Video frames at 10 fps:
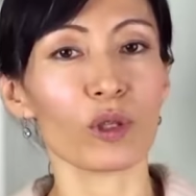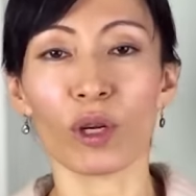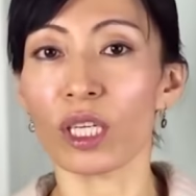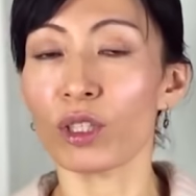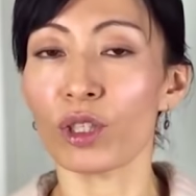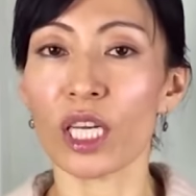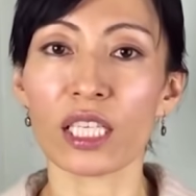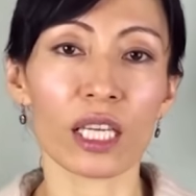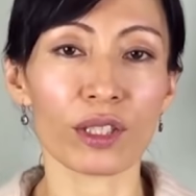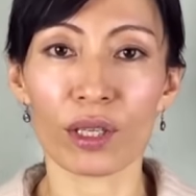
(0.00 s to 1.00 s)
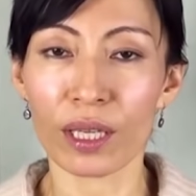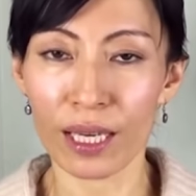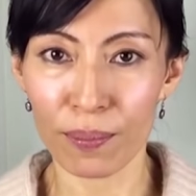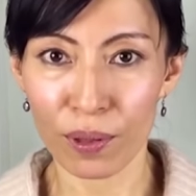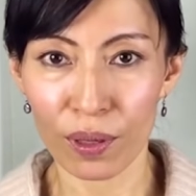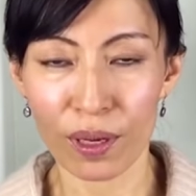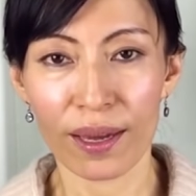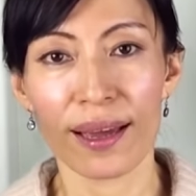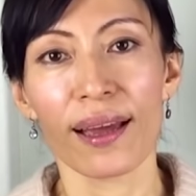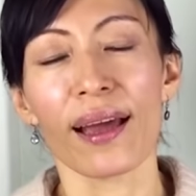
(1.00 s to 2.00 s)
was ready to take such a leap.
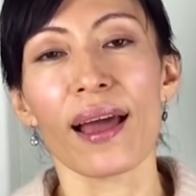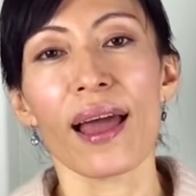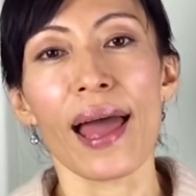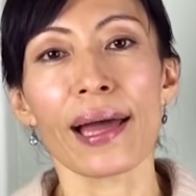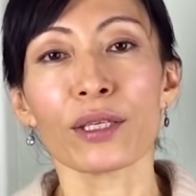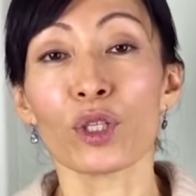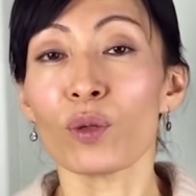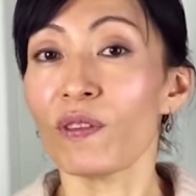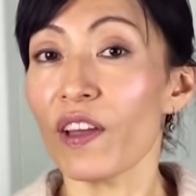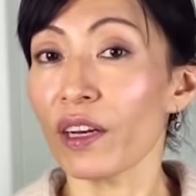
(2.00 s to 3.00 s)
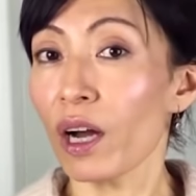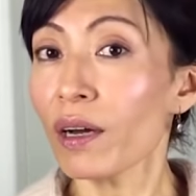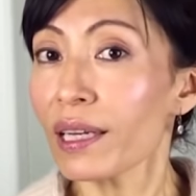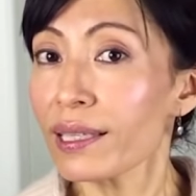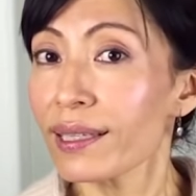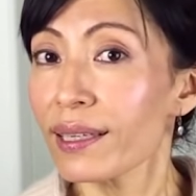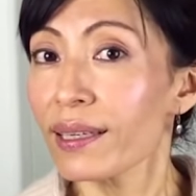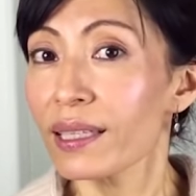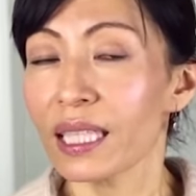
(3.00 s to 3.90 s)
And to be very honest,